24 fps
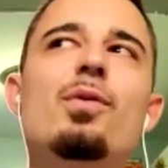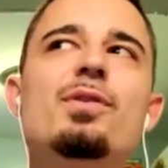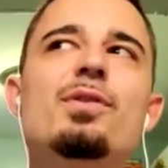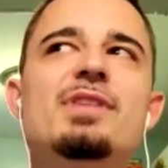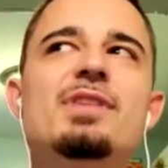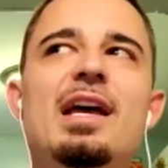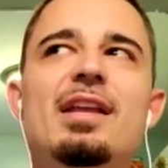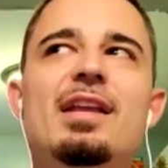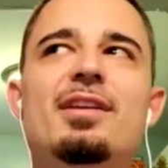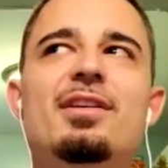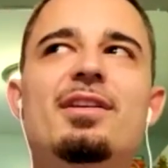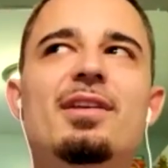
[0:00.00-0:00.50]
I've
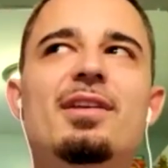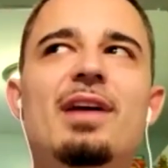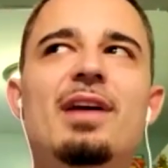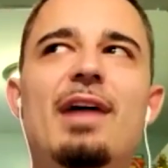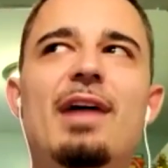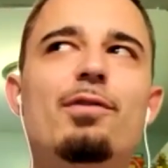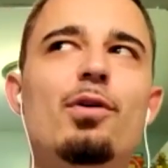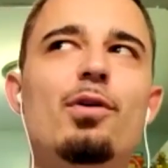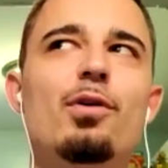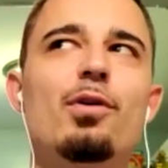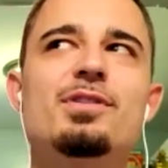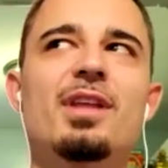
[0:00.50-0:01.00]

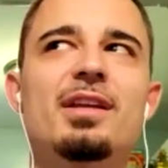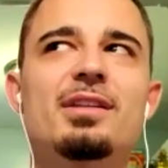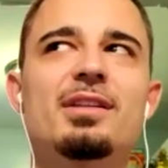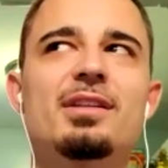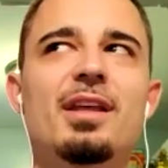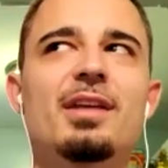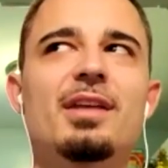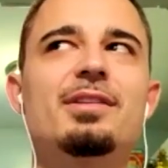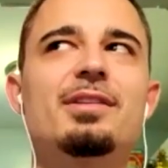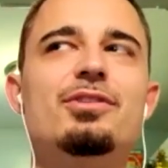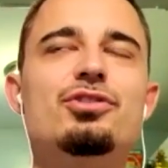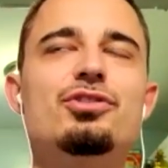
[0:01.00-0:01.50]
always
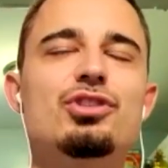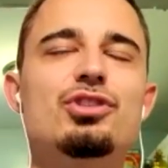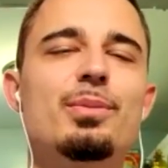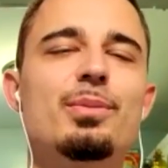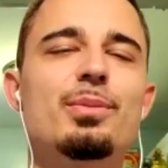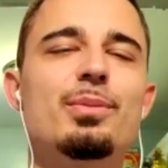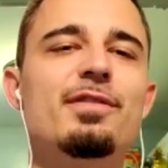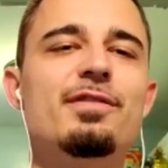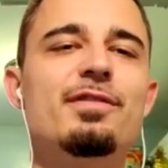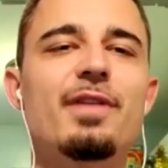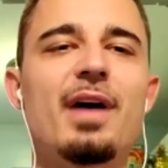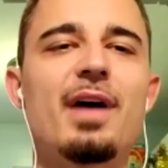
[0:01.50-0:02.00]
liked like the
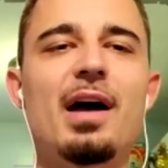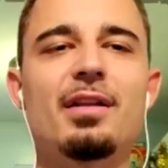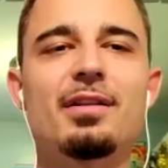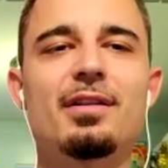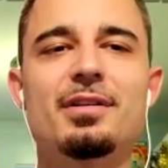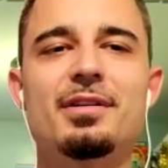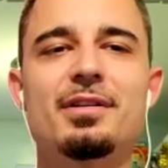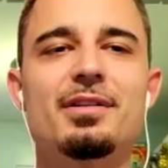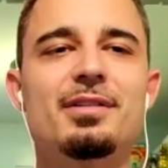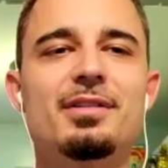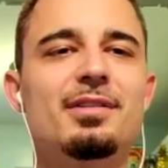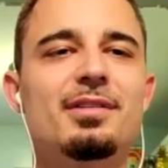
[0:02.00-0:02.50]
Jimmy
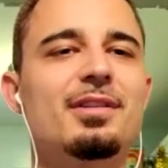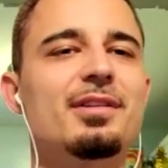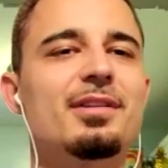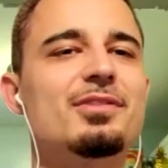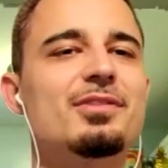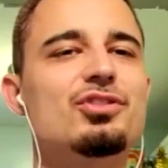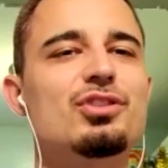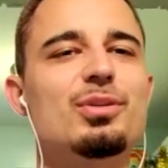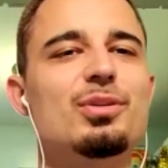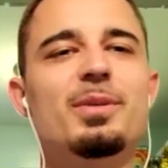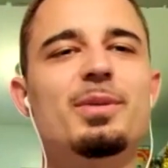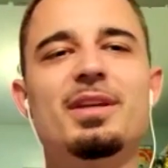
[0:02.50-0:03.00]
Fallon,
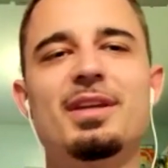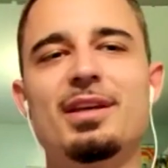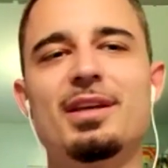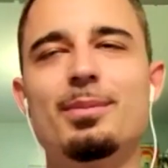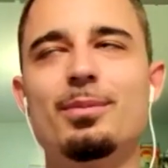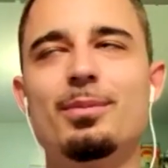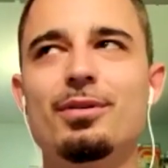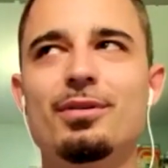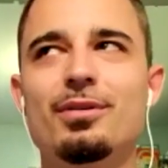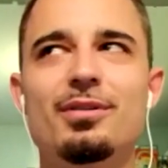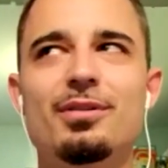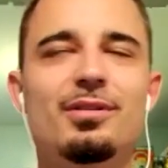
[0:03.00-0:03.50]
the Jimmy
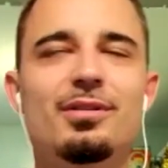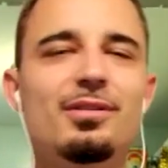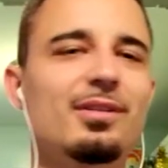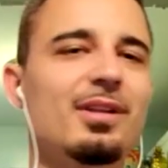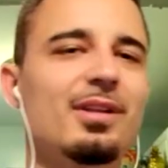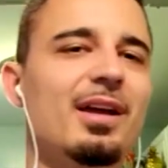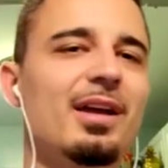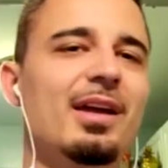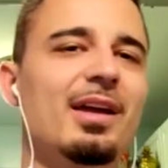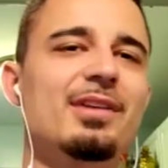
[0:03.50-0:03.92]
Kimmel,